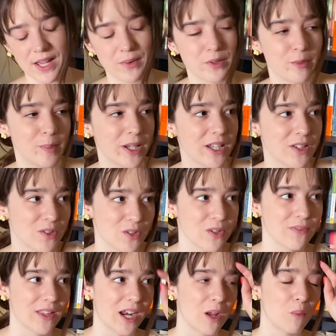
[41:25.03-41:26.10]
I was a bit
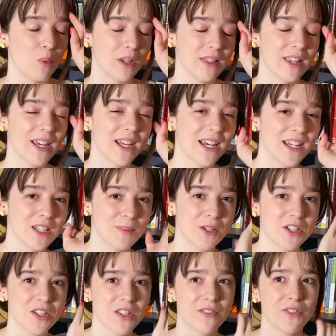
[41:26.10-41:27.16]
concerned that I wouldn't like it as
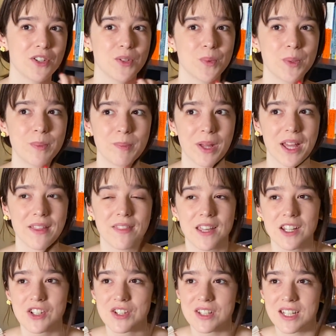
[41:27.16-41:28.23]
much as the first one, but I
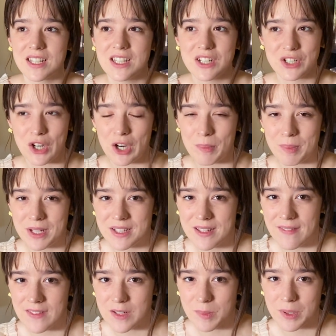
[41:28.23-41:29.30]
think just like the topics
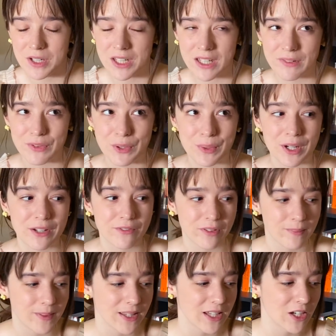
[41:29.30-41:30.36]
in this book, if you're
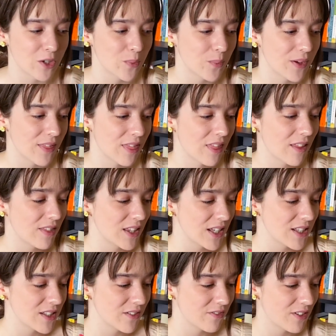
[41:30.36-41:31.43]
unfamiliar with
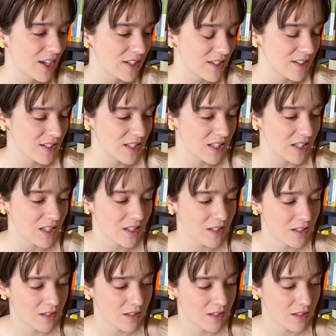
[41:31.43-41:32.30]
this fantasy,